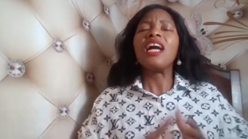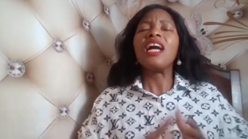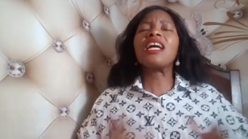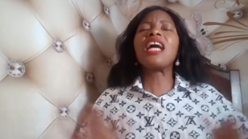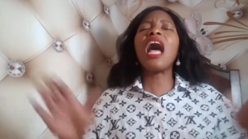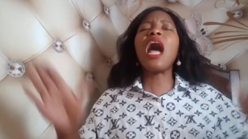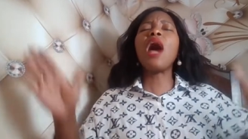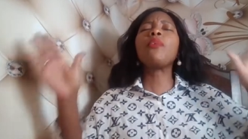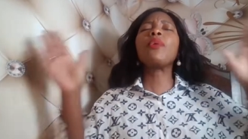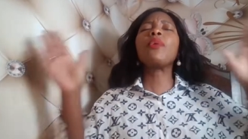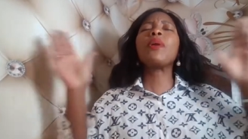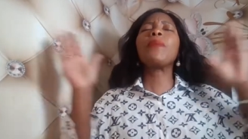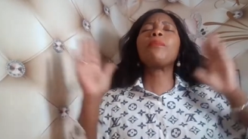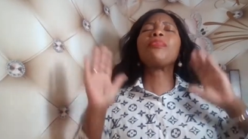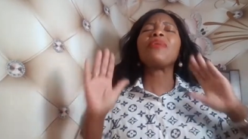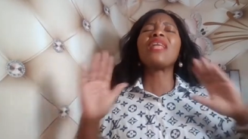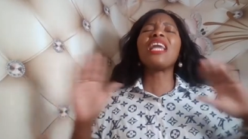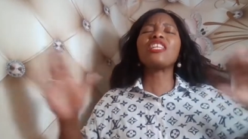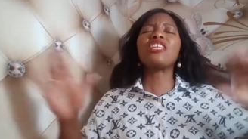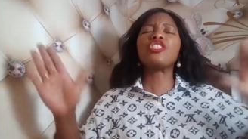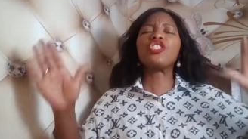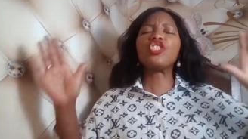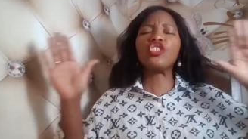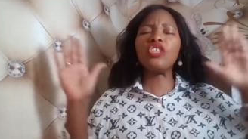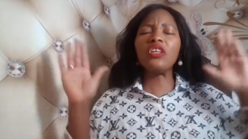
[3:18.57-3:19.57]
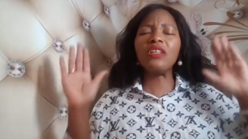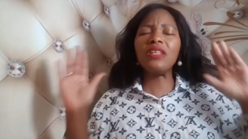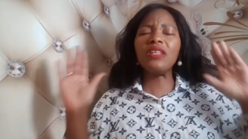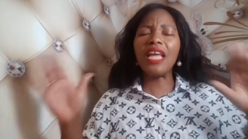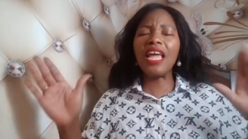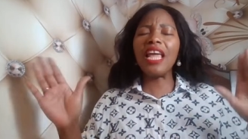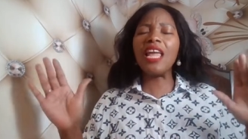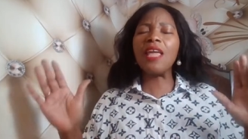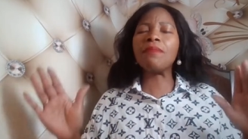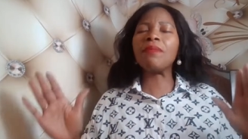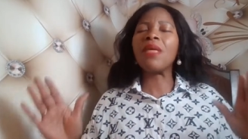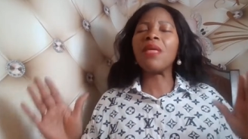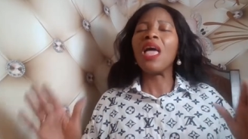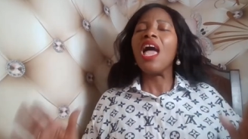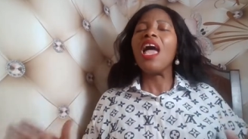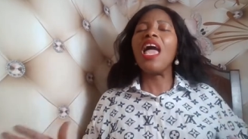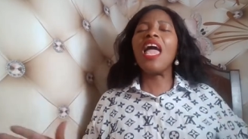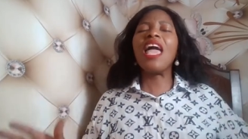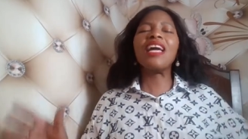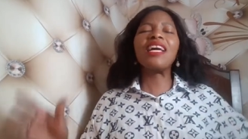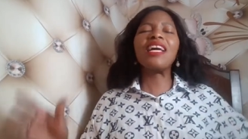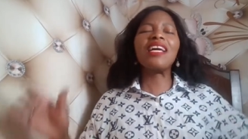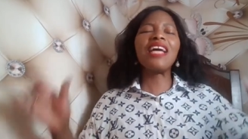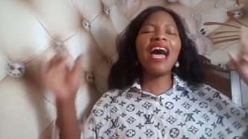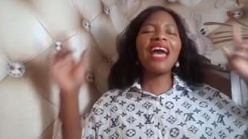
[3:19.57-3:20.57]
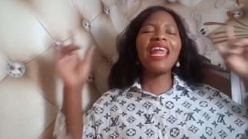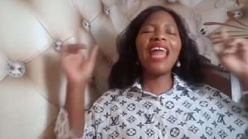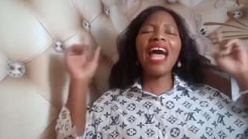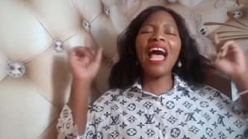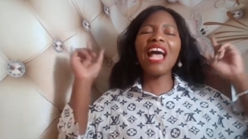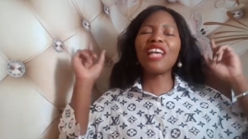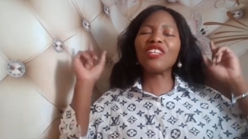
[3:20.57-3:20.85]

God, we bless your name. And God,